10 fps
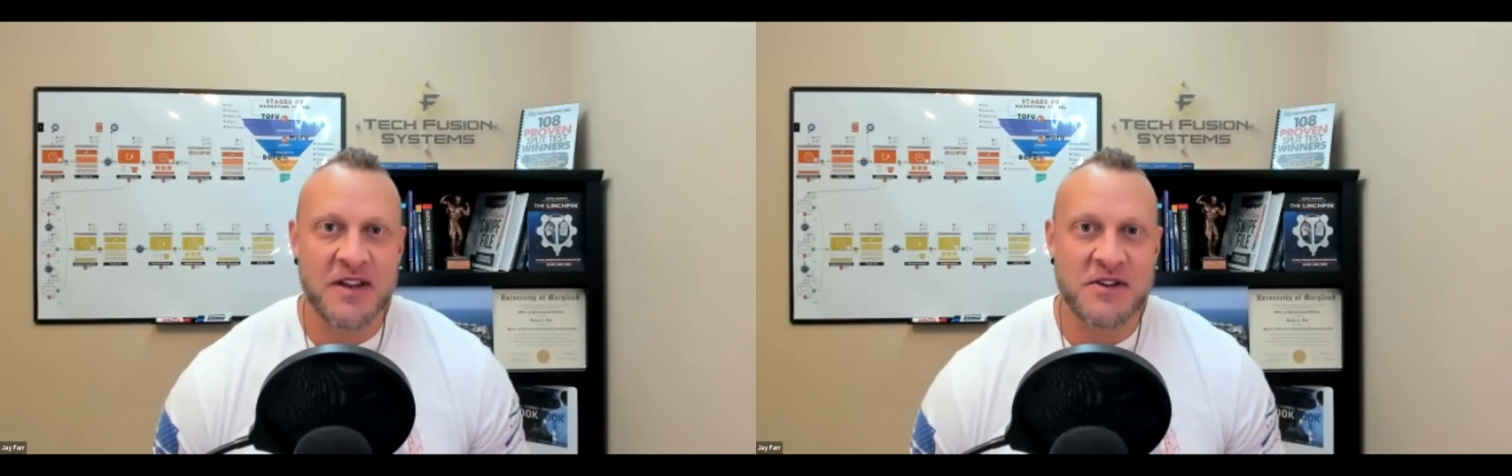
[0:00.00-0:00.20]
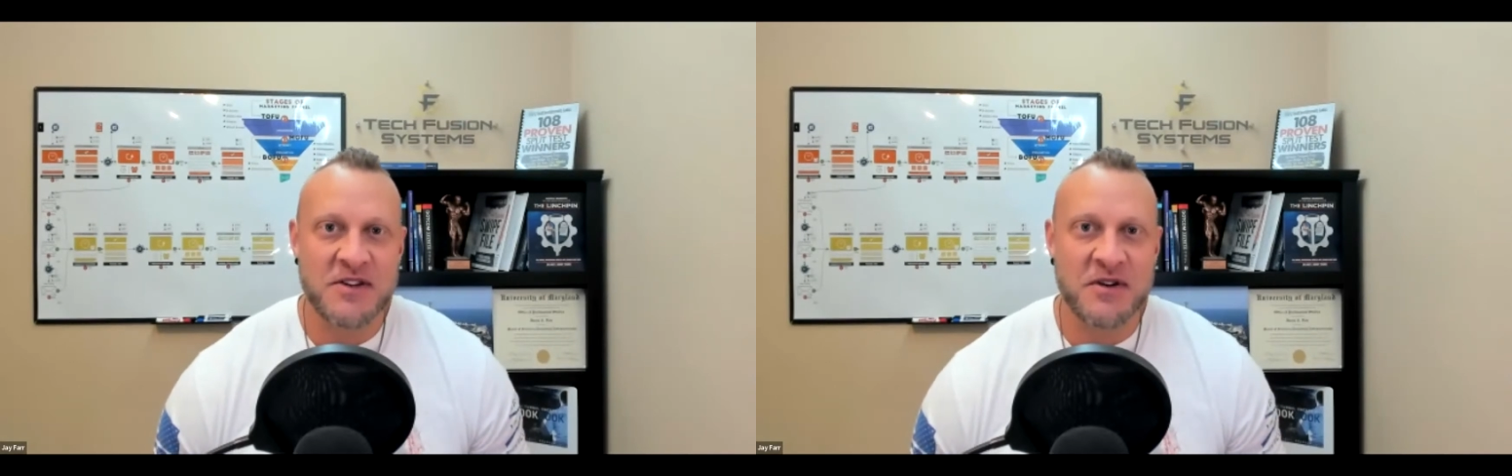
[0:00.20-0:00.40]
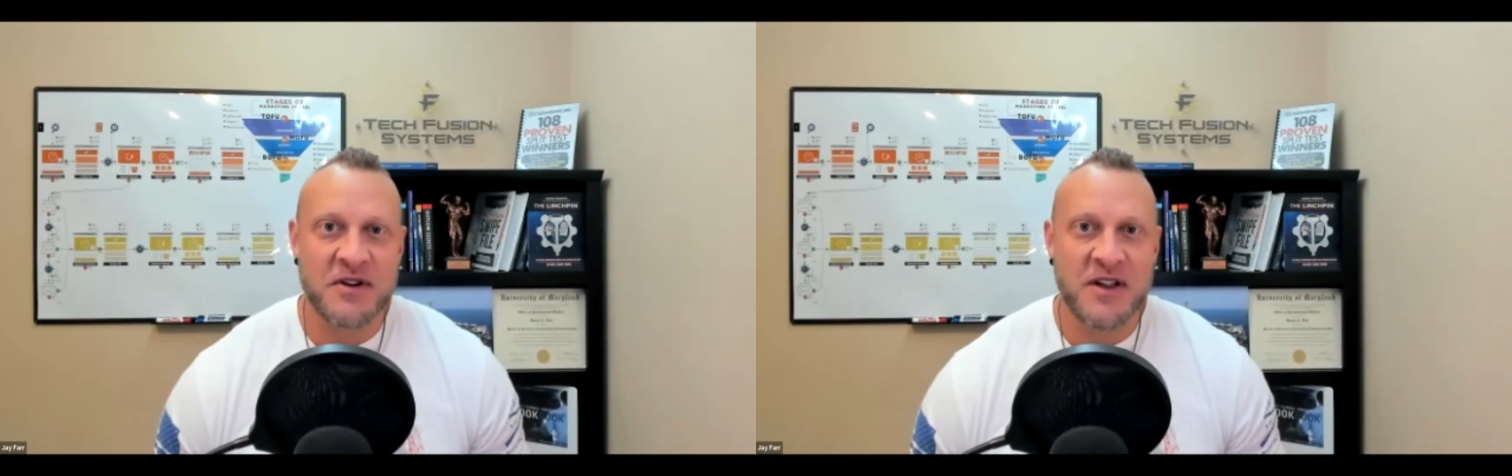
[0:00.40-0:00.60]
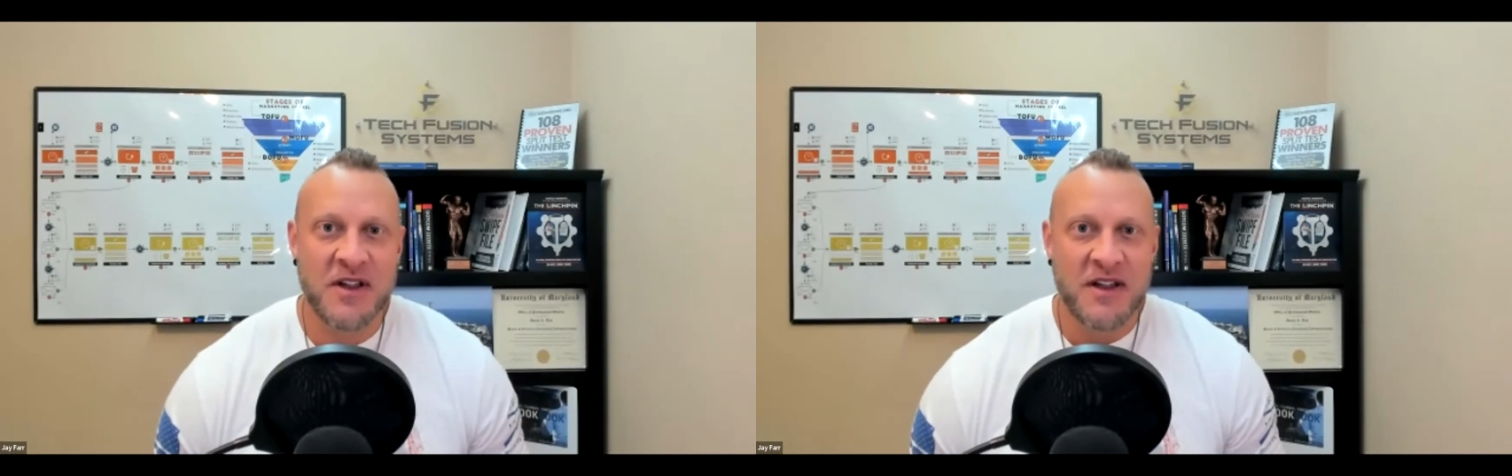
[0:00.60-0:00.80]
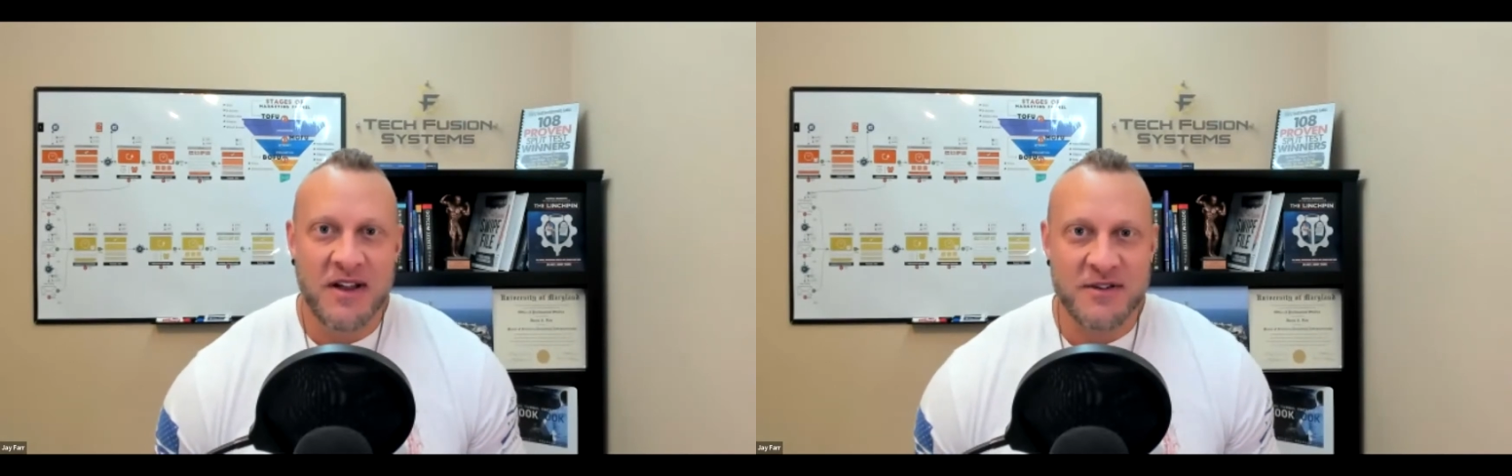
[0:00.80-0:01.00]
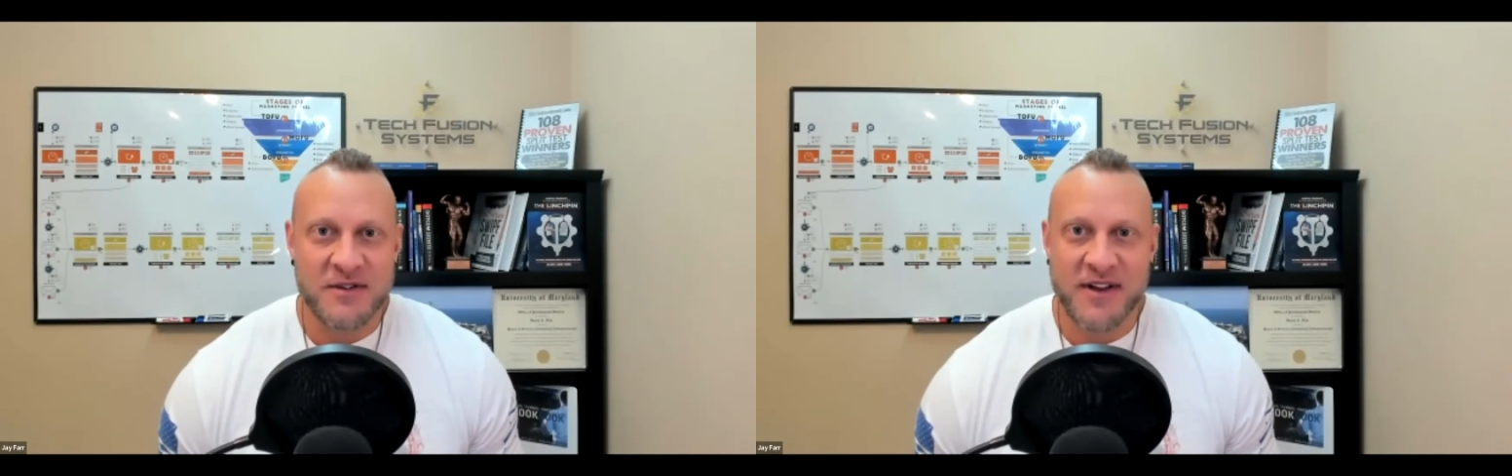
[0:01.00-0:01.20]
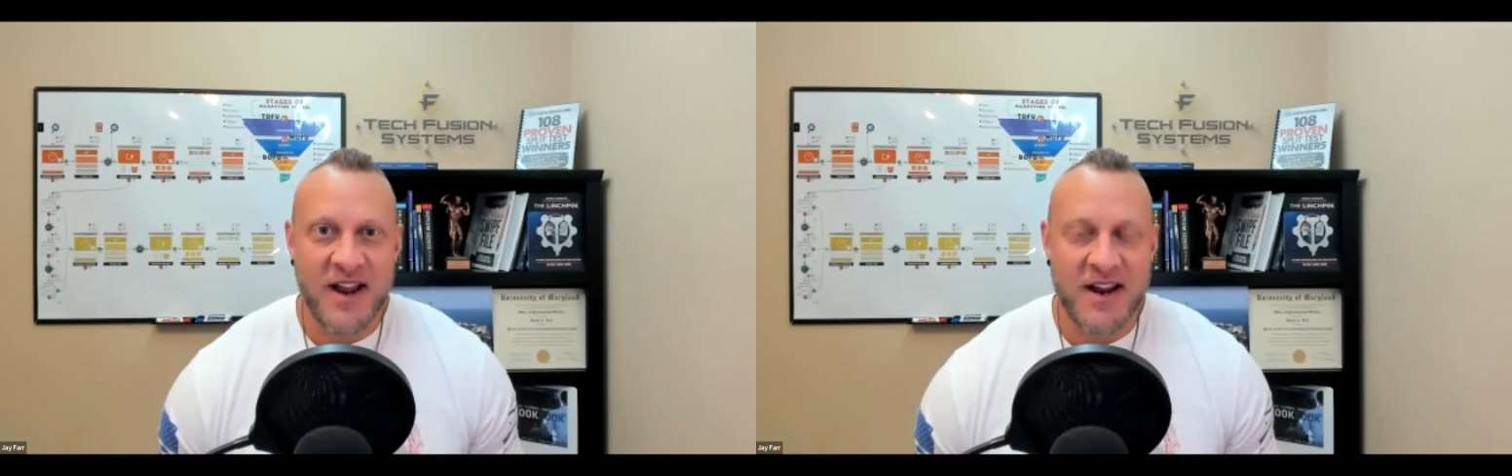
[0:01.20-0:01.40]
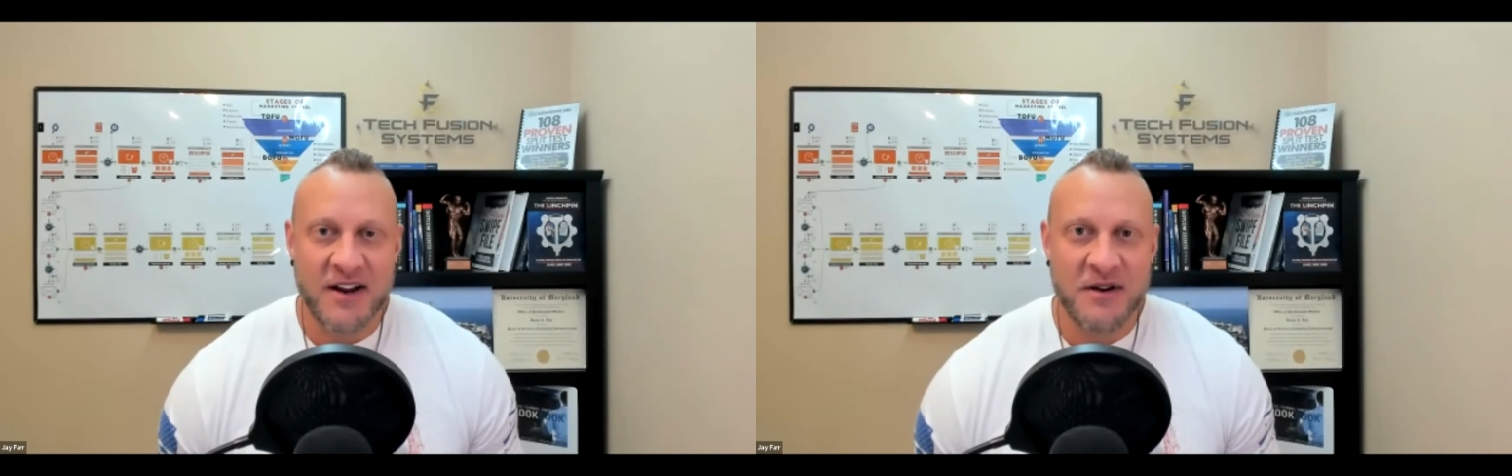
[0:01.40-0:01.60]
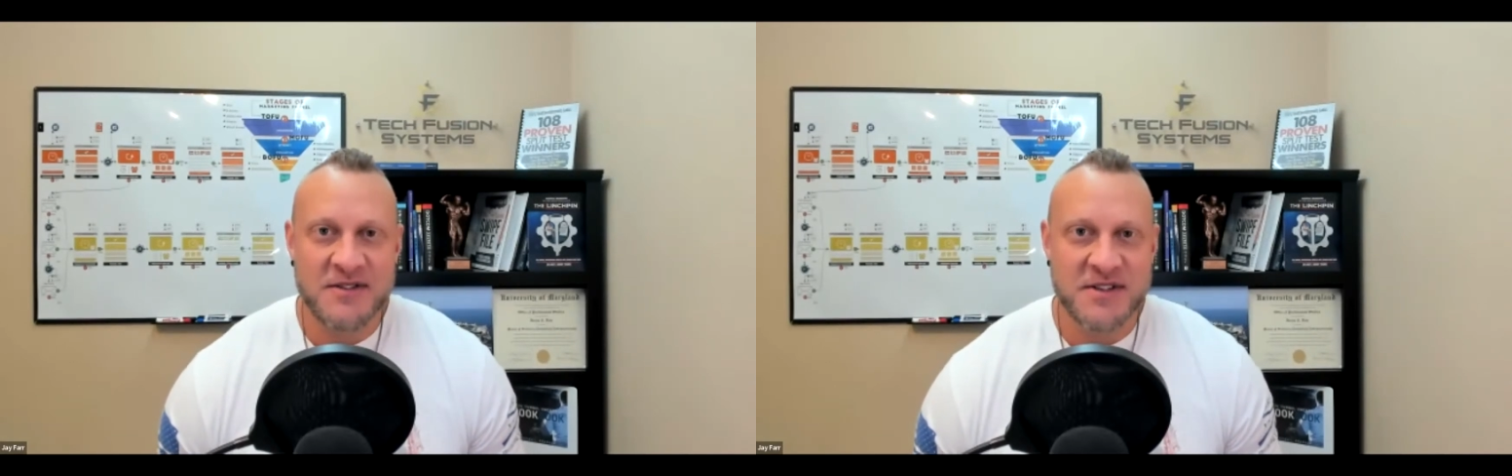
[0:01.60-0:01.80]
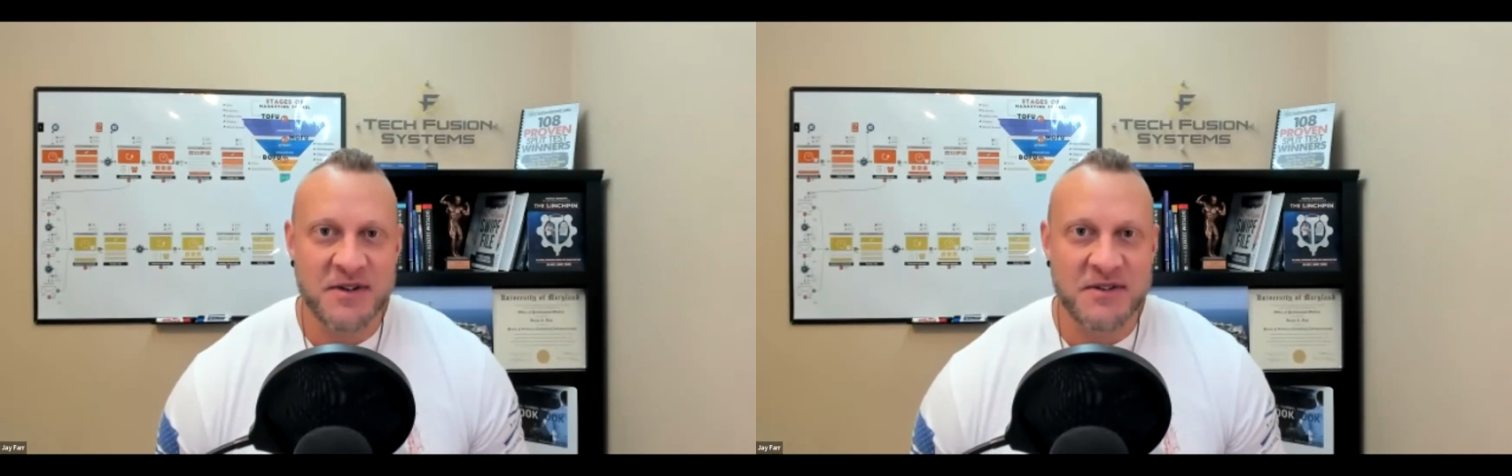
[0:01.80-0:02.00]
and you're the guy to go
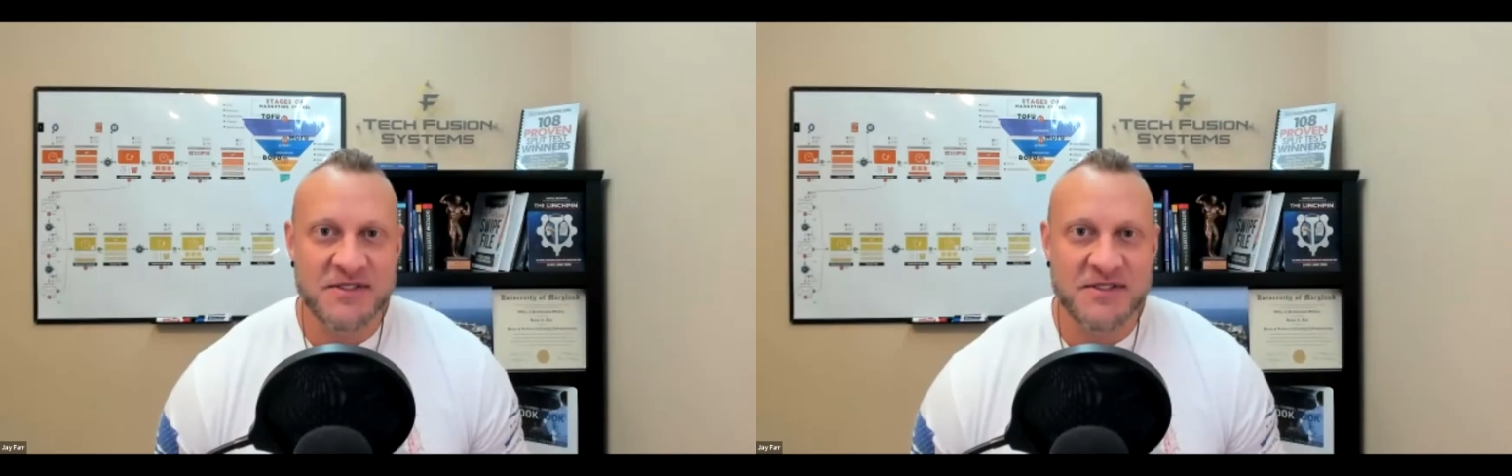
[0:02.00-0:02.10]
to.